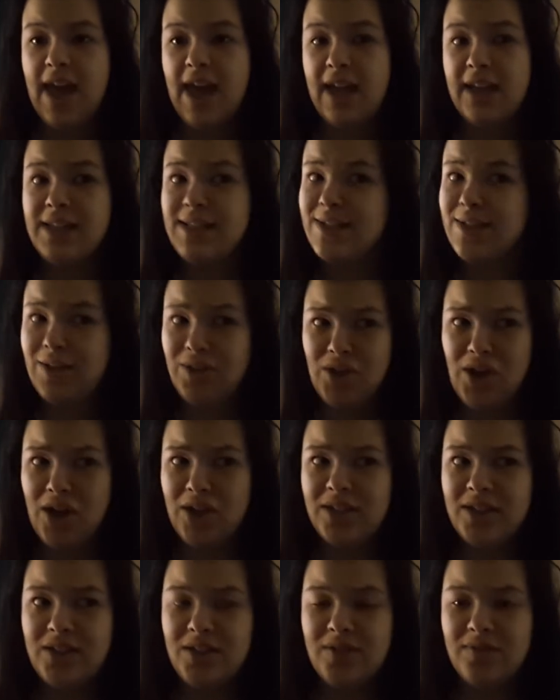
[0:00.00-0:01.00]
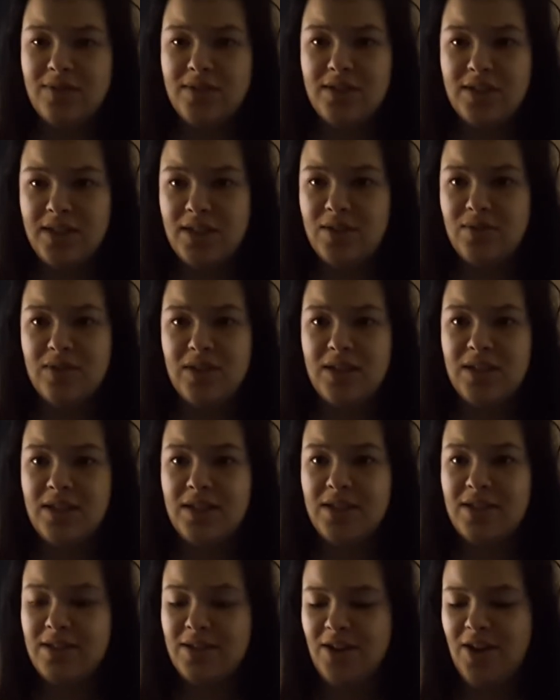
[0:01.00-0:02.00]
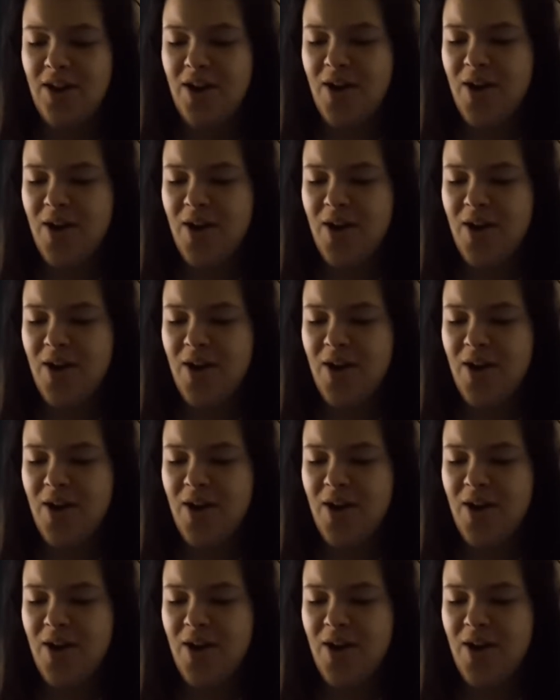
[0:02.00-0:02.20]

and it's the longest of the series. So